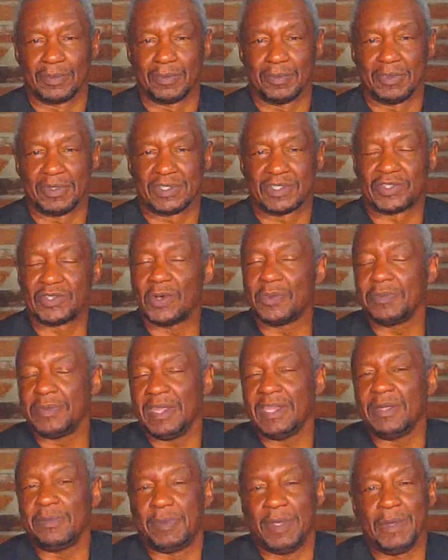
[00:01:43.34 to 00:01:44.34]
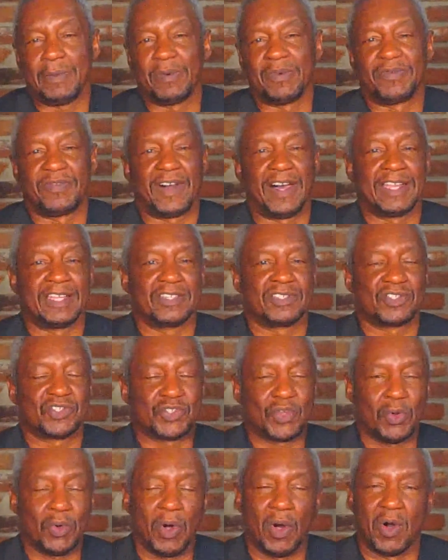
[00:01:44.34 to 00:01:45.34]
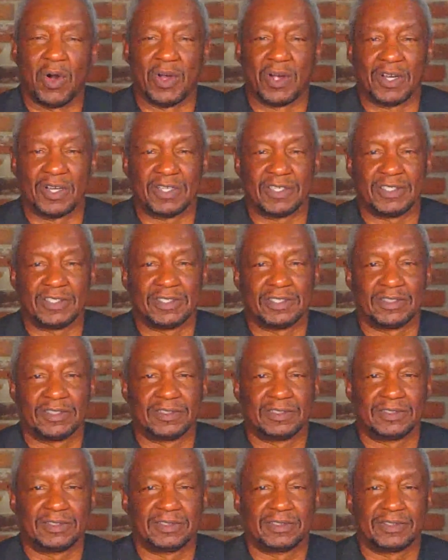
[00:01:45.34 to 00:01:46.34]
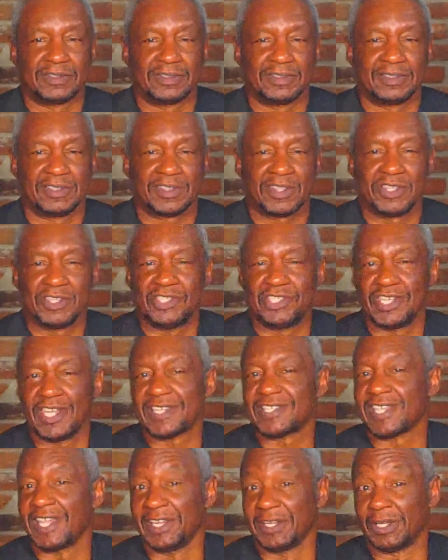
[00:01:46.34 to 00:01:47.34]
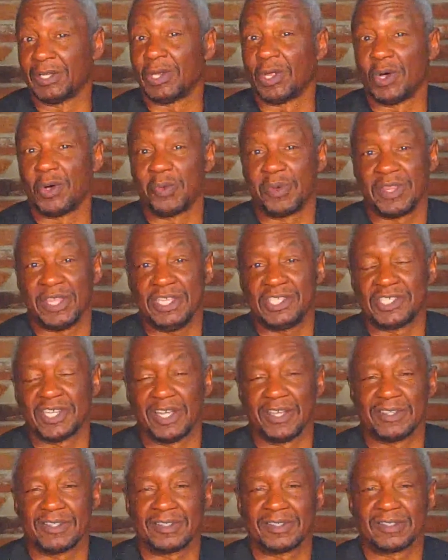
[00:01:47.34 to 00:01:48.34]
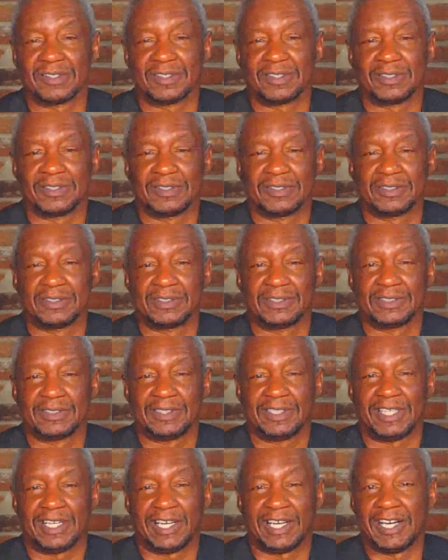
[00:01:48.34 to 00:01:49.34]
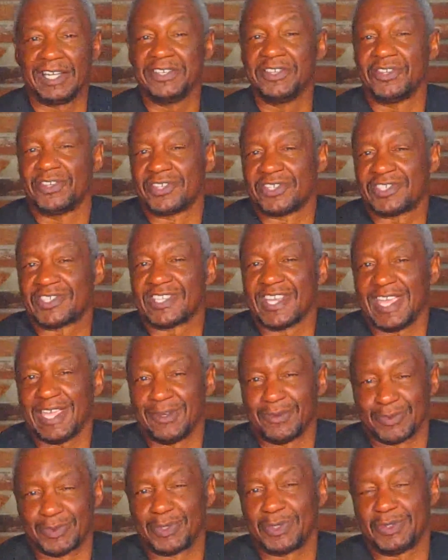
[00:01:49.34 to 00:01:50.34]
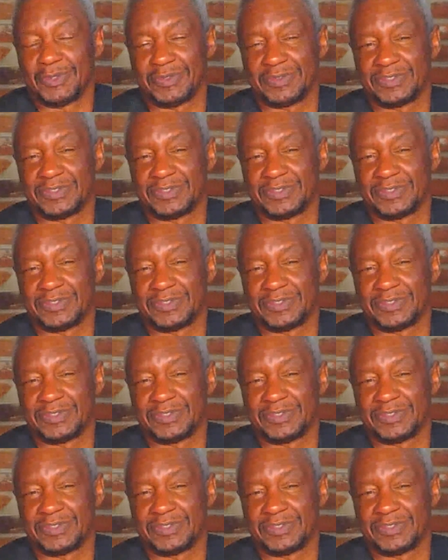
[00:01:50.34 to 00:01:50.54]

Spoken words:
So many people find it so hard to just get along with each other under the same roof.